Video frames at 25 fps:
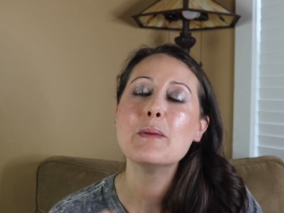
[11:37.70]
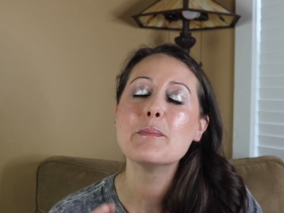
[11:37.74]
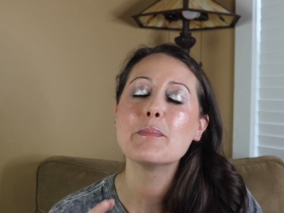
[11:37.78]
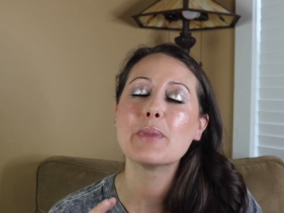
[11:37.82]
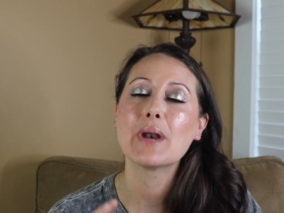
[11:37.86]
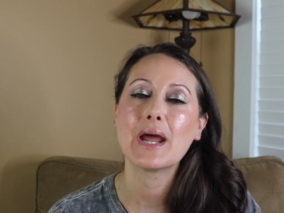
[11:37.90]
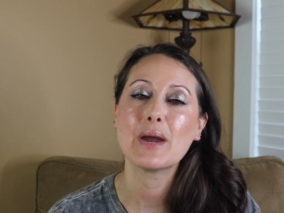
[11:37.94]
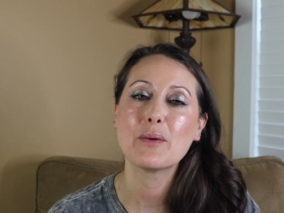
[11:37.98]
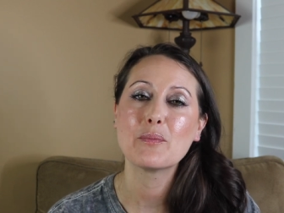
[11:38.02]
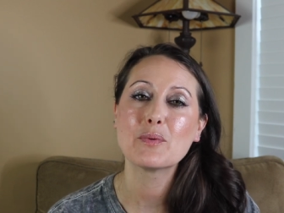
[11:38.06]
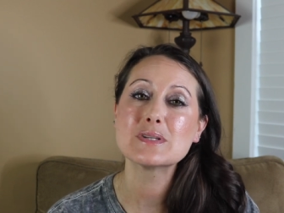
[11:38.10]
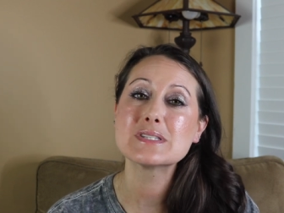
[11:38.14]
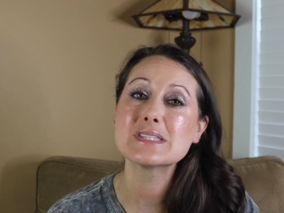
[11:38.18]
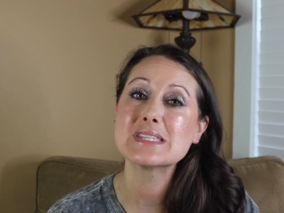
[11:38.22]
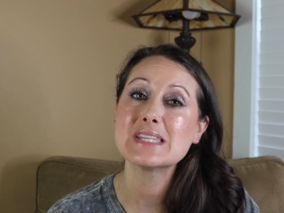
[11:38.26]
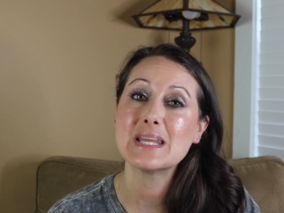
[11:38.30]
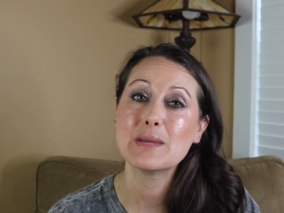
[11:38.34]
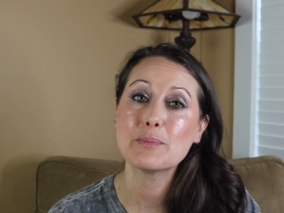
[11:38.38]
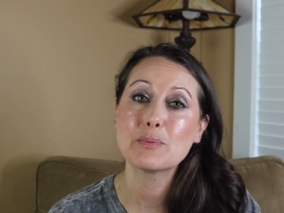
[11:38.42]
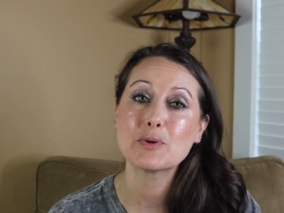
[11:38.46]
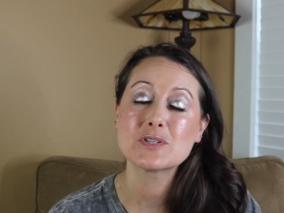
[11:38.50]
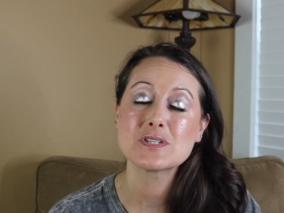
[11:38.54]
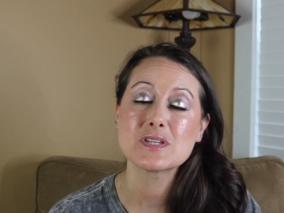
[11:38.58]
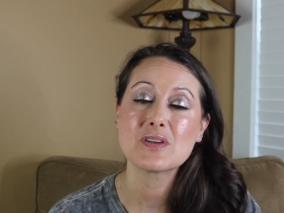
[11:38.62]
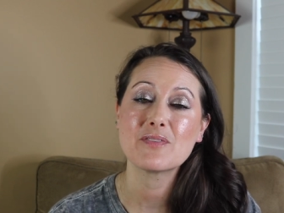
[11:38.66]
But I wasn't
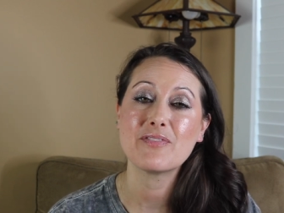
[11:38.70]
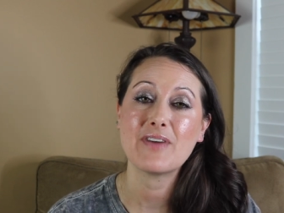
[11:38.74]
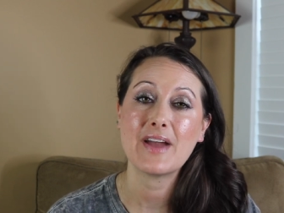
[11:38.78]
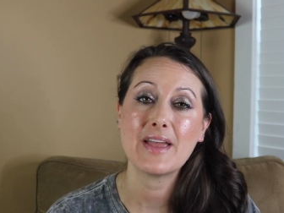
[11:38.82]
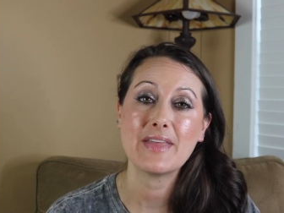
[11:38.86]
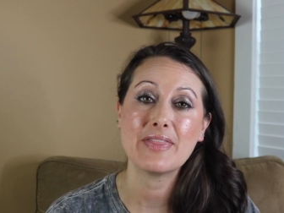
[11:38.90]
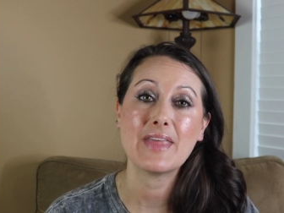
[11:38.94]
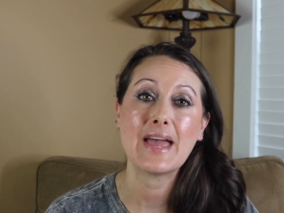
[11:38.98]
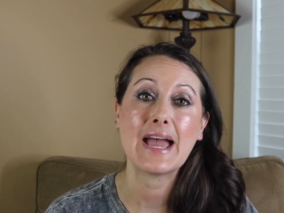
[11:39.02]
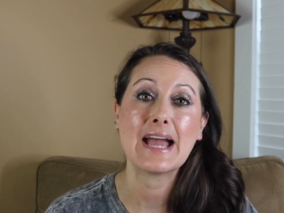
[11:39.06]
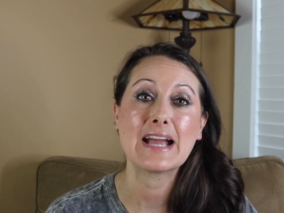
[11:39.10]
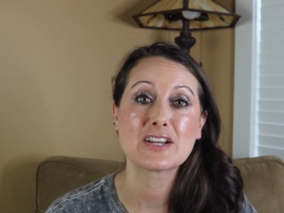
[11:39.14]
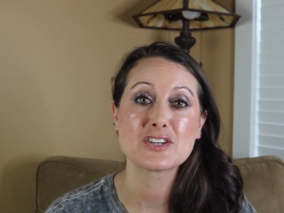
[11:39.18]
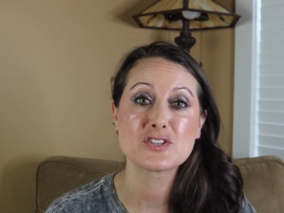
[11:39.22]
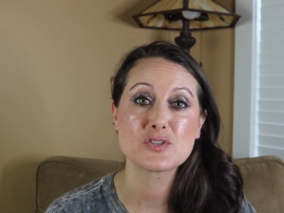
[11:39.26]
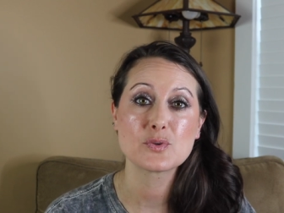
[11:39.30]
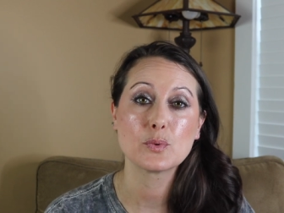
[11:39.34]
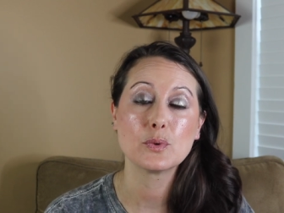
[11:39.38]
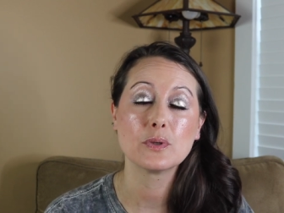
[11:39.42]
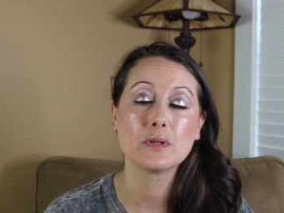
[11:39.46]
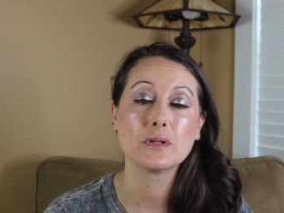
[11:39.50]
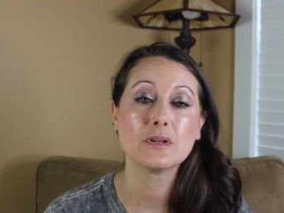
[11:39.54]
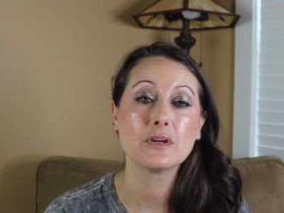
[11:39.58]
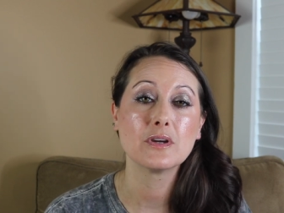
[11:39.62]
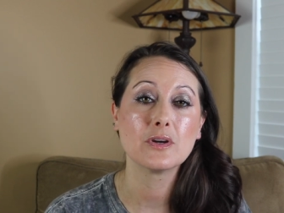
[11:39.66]
able to find the
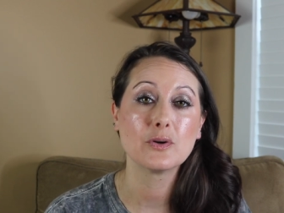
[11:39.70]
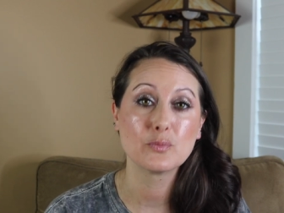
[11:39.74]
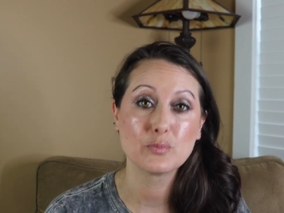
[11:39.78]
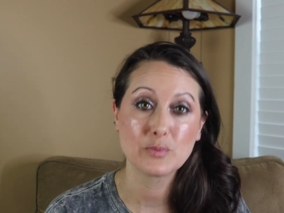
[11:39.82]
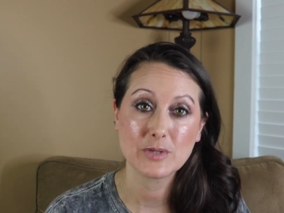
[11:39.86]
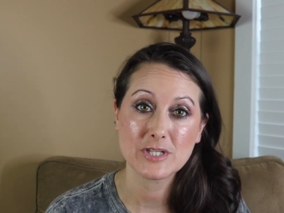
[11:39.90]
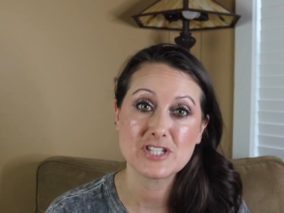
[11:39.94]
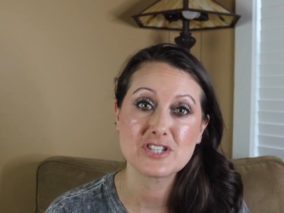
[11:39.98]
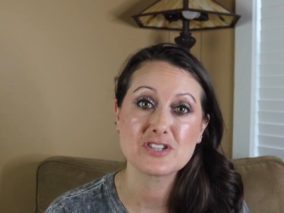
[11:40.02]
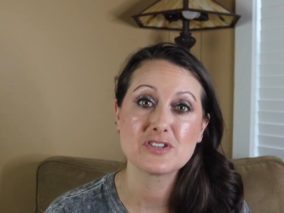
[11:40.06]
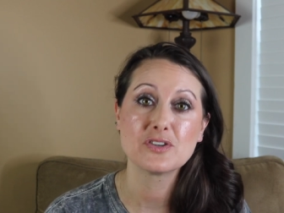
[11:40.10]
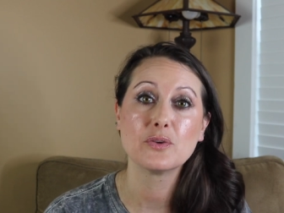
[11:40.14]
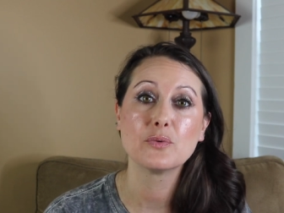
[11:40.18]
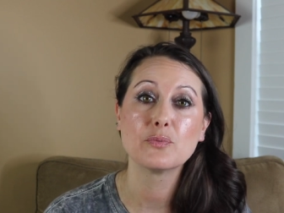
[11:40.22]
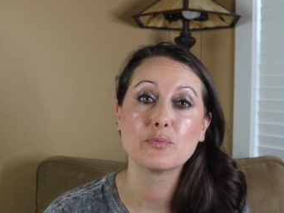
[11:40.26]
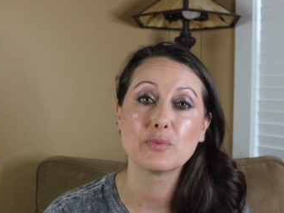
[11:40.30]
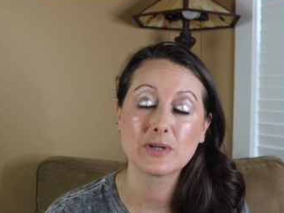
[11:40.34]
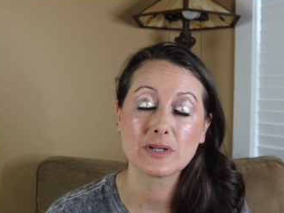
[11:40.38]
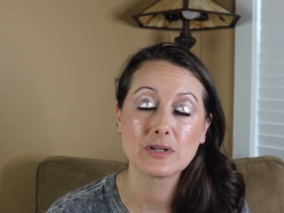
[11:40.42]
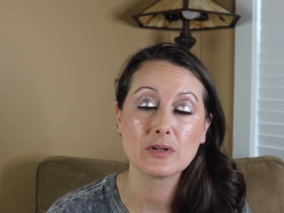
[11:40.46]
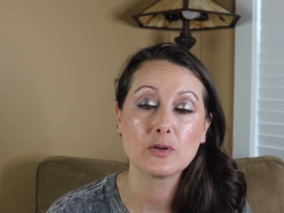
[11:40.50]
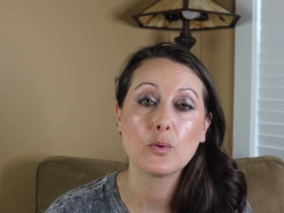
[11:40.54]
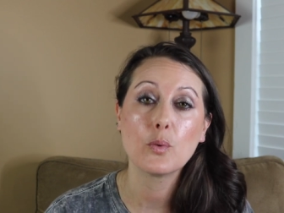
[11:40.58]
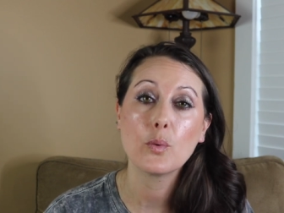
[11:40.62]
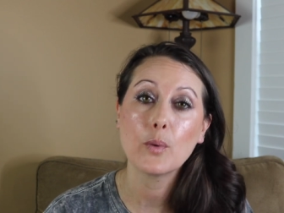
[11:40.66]
actual original
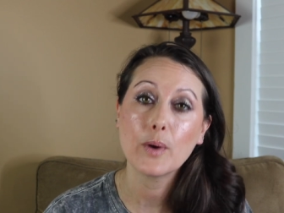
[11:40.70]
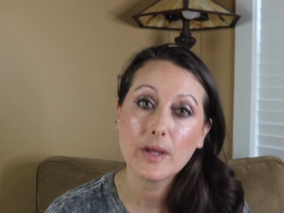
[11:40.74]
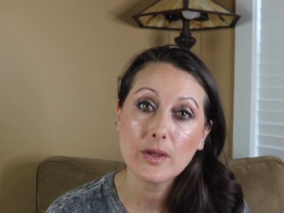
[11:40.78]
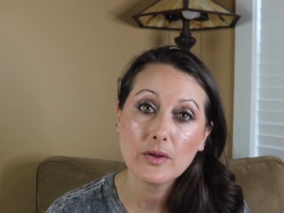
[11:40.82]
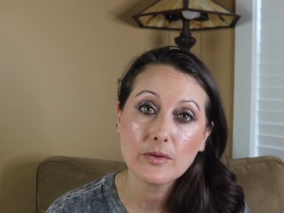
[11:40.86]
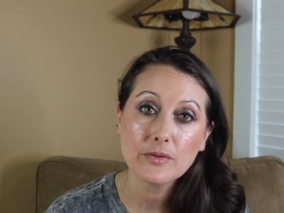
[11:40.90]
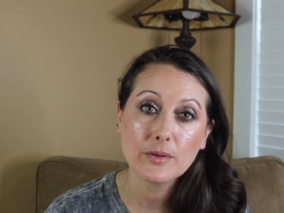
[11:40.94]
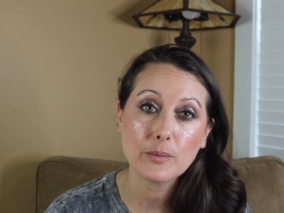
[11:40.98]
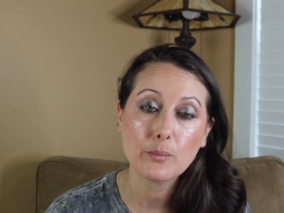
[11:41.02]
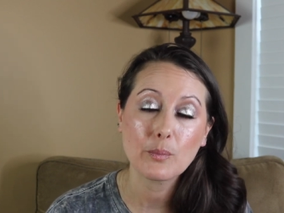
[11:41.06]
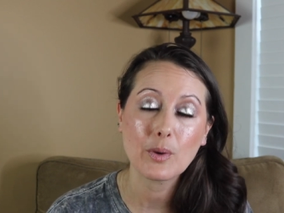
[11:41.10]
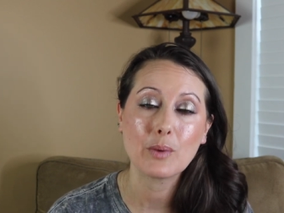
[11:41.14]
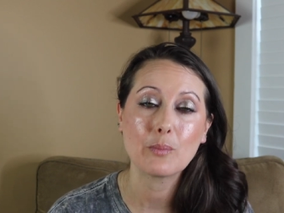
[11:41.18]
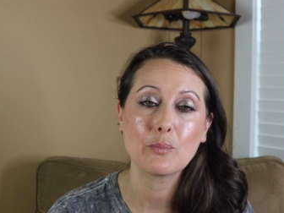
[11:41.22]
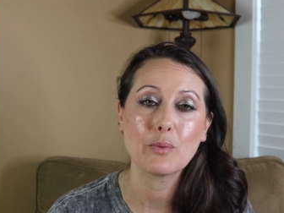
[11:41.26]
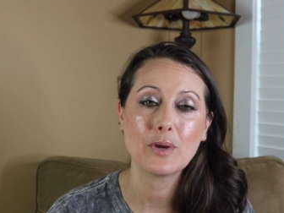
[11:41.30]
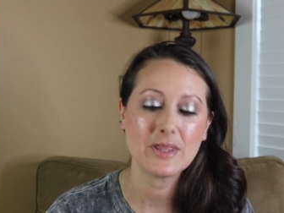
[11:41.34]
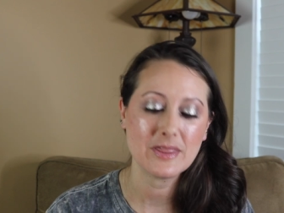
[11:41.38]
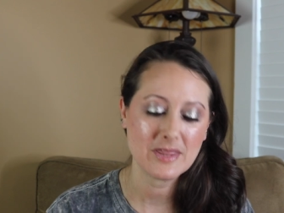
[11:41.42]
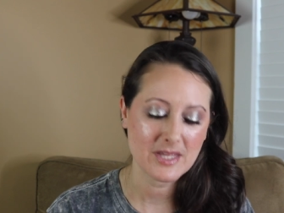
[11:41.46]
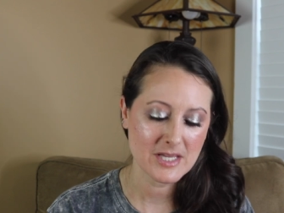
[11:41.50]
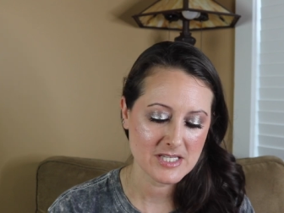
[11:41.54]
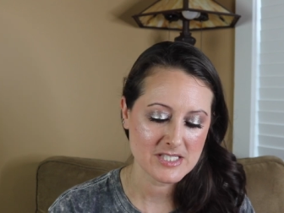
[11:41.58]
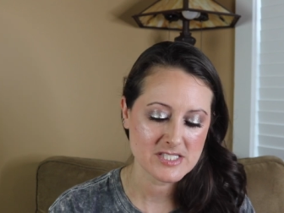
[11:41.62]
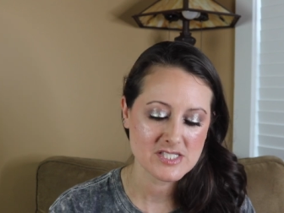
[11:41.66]
Riddle oil that went
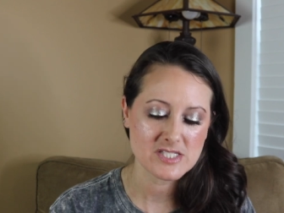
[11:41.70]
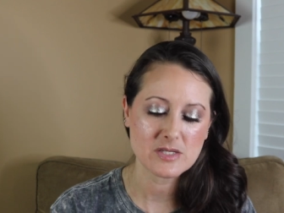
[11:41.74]
with it.